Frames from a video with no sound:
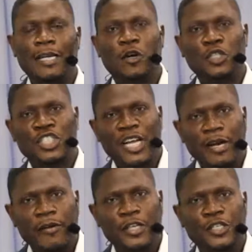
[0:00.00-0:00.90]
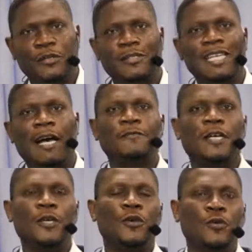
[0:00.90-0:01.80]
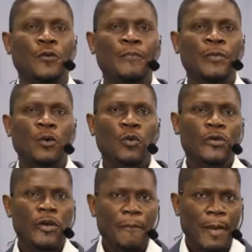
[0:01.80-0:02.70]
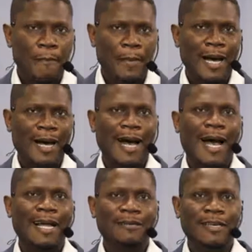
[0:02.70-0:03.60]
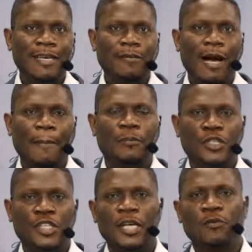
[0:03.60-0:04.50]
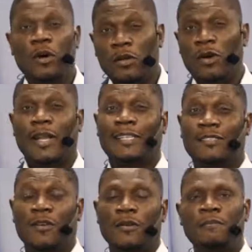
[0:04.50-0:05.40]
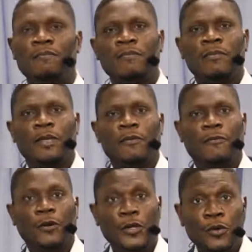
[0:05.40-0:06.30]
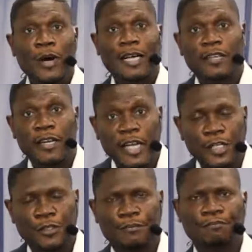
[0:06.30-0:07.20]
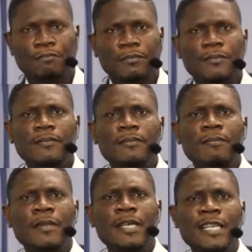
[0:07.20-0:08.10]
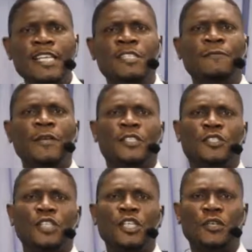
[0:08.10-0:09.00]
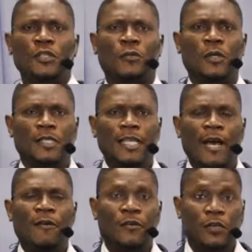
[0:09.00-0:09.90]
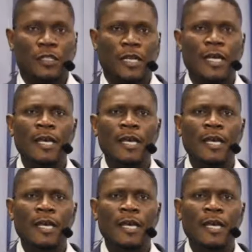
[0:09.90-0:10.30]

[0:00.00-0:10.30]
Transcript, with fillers: your generations after you will remember and appreciate what God has done for you as a nation. In this feast, Jesus was there, obviously,